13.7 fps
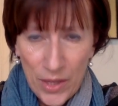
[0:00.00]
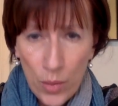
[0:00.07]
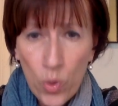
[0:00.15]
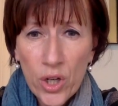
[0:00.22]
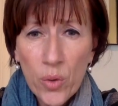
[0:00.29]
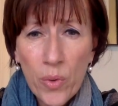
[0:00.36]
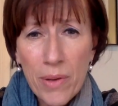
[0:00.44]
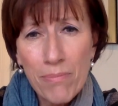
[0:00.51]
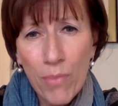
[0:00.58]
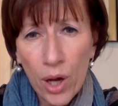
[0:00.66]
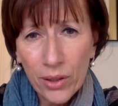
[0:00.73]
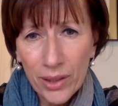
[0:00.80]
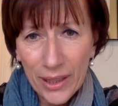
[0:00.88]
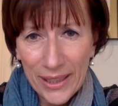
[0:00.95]
What are we
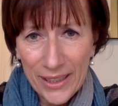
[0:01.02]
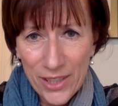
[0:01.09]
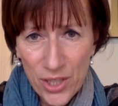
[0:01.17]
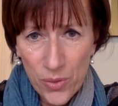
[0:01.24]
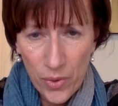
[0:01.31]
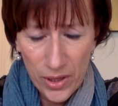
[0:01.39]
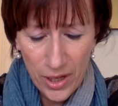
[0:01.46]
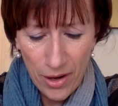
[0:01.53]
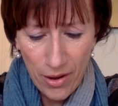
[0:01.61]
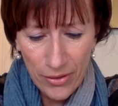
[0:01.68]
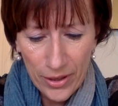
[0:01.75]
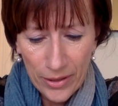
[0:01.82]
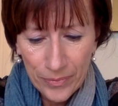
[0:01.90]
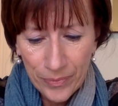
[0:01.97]
modeling to one
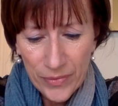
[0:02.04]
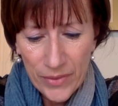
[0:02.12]
another?